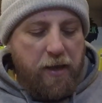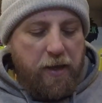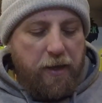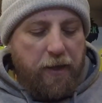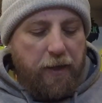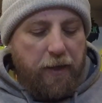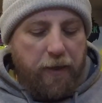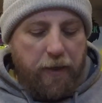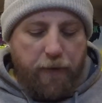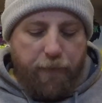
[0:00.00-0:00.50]

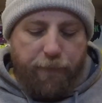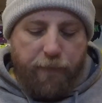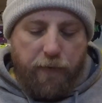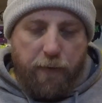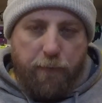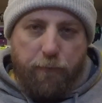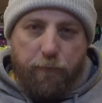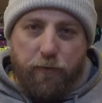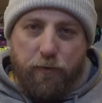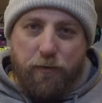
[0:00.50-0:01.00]
If
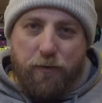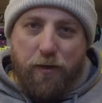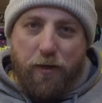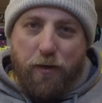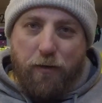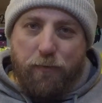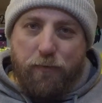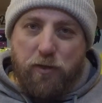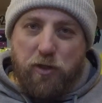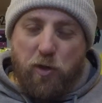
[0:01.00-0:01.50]
I'm,
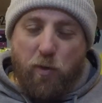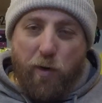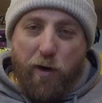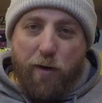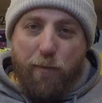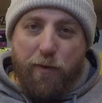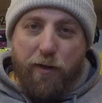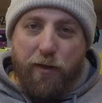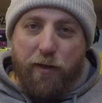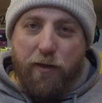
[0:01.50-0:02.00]

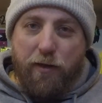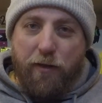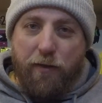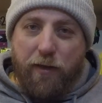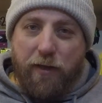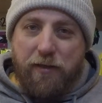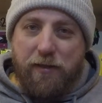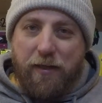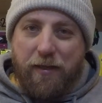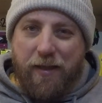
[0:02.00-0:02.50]
square billing and
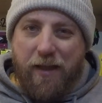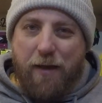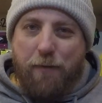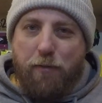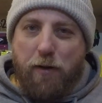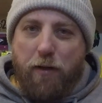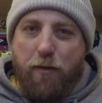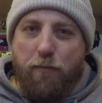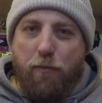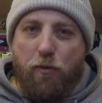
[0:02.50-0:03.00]
things like that,
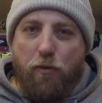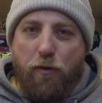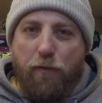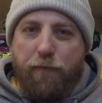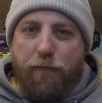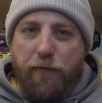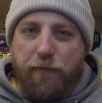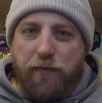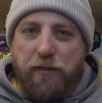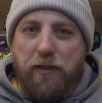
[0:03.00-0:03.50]
probably more
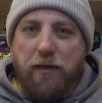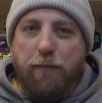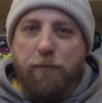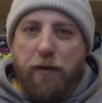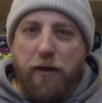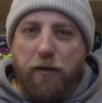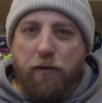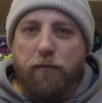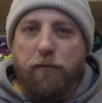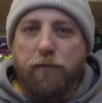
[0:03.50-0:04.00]
15
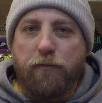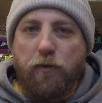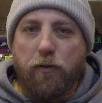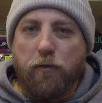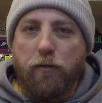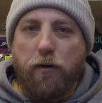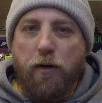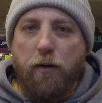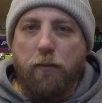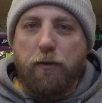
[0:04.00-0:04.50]
pound
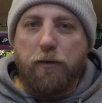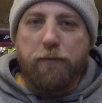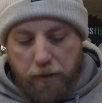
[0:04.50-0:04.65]
fluorocarbon.